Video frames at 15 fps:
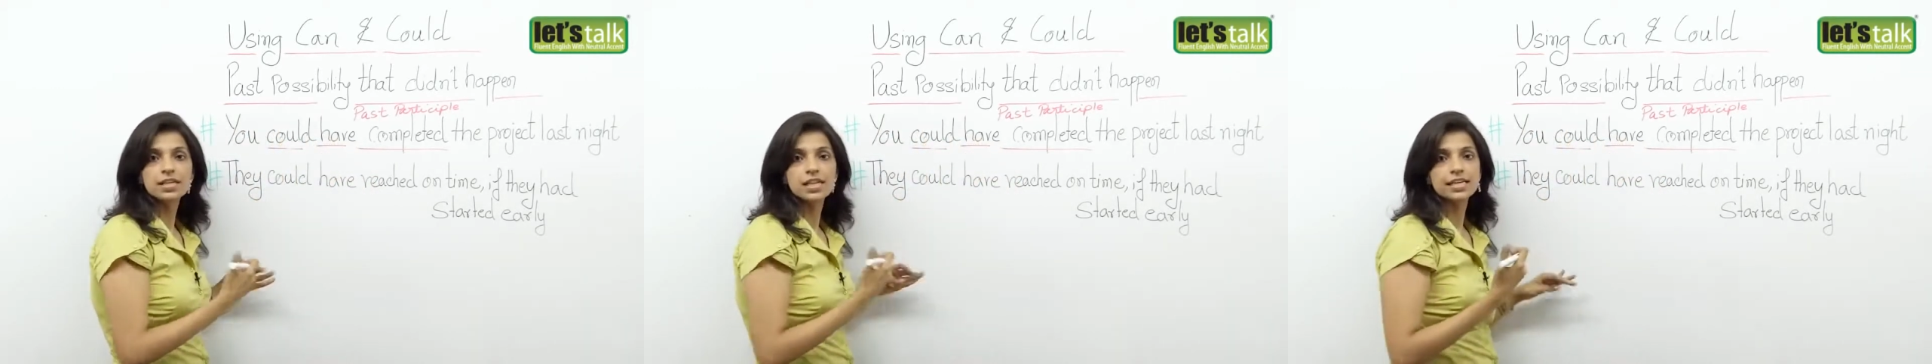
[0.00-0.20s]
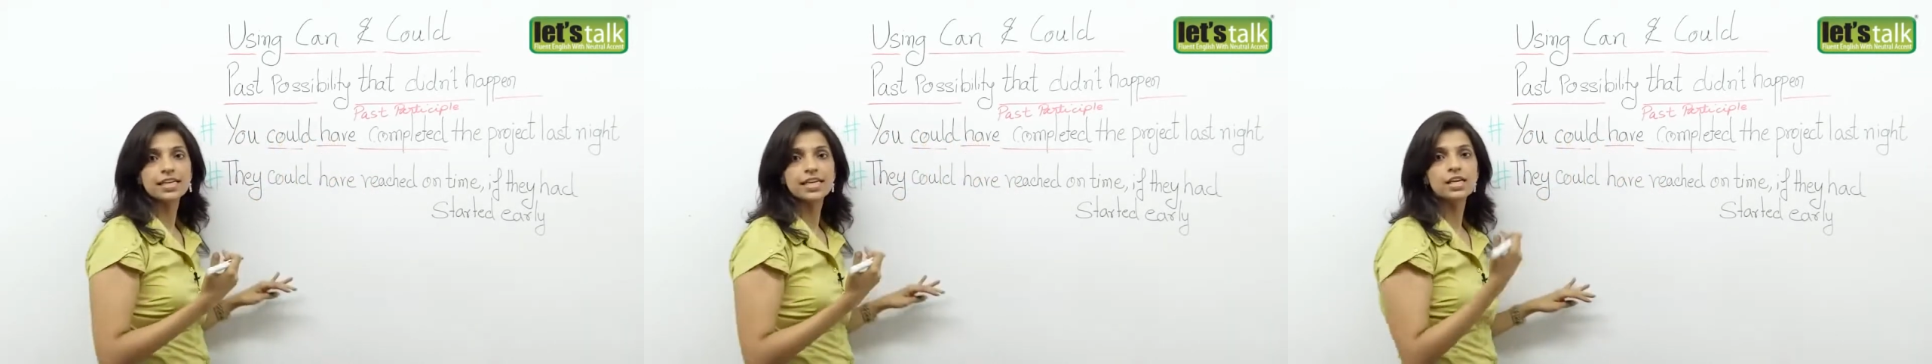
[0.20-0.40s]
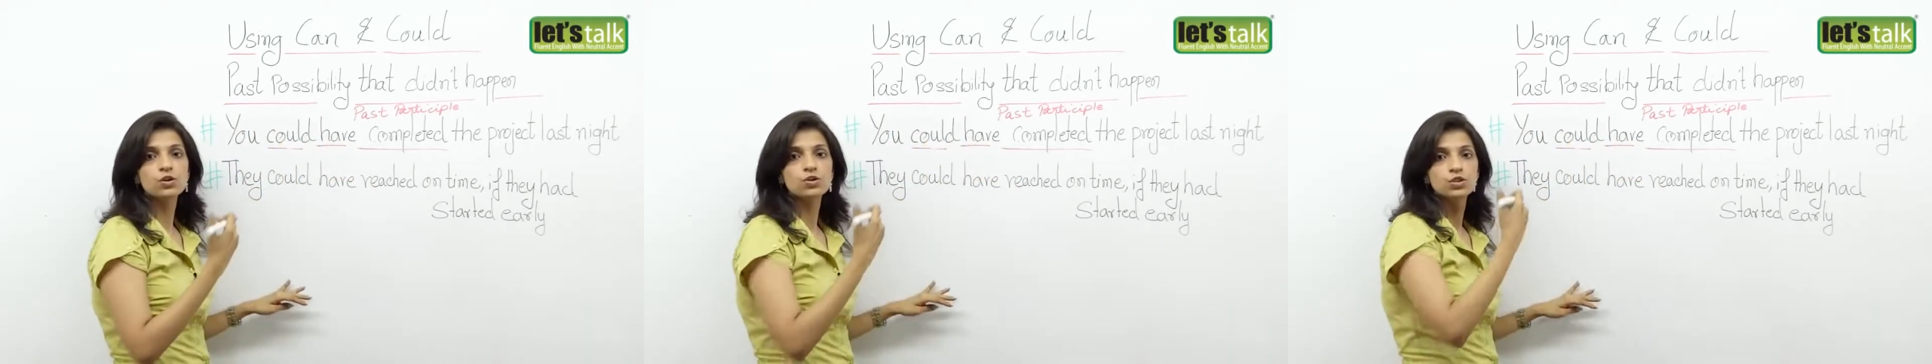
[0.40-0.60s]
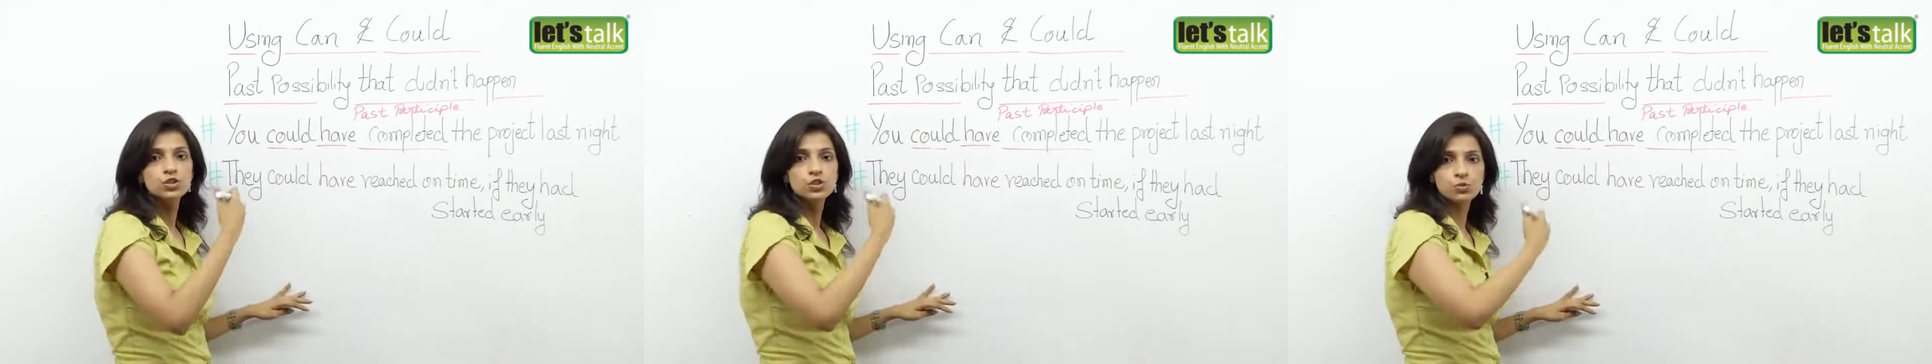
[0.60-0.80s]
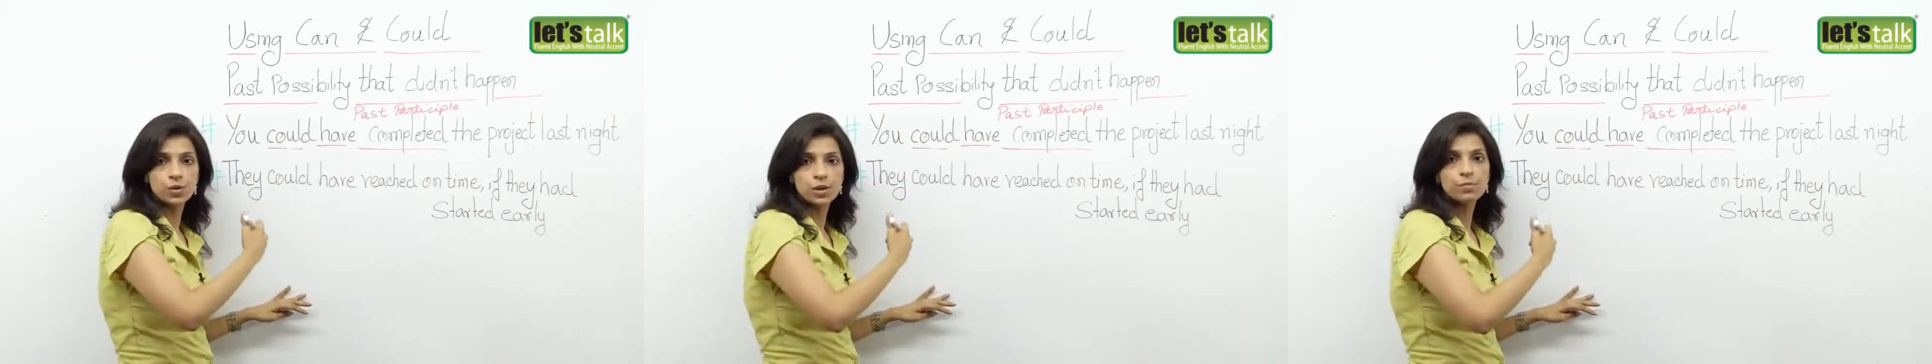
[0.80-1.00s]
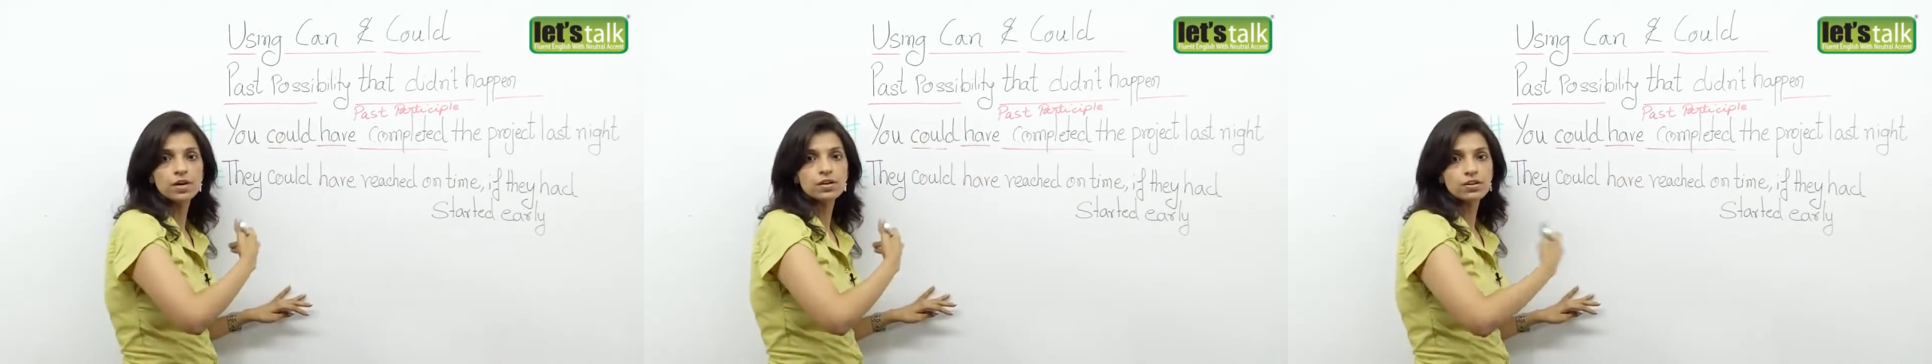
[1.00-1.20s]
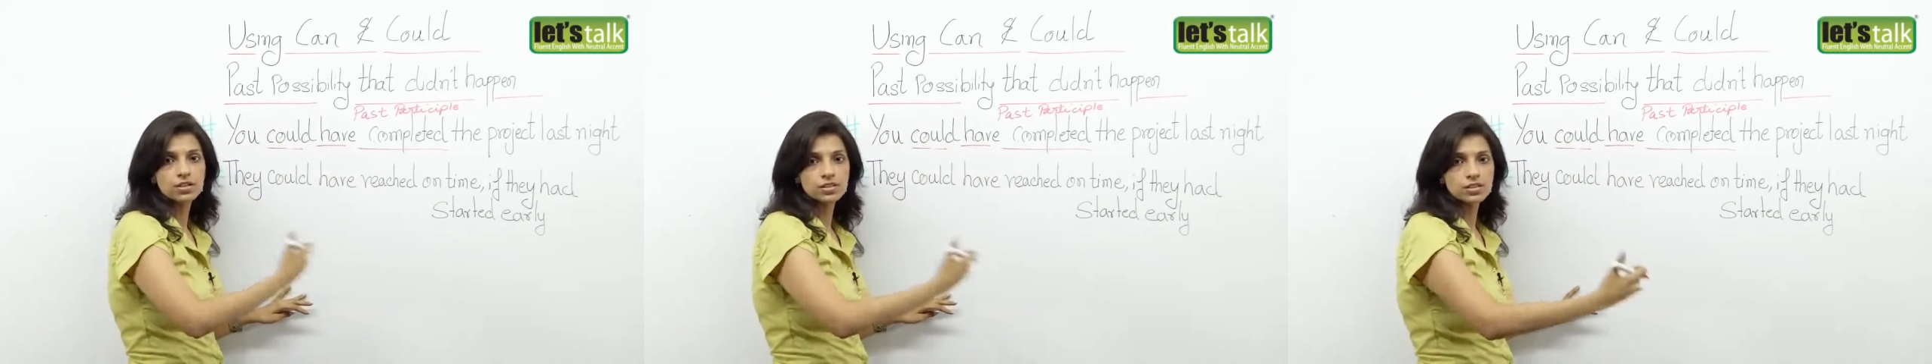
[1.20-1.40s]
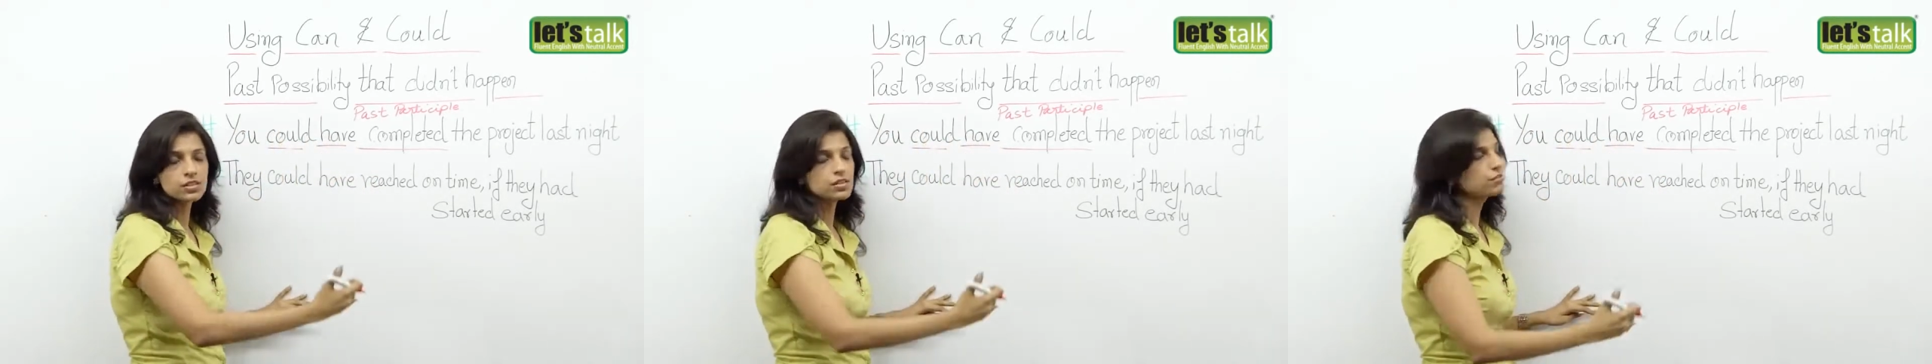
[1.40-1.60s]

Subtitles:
like he could swim across the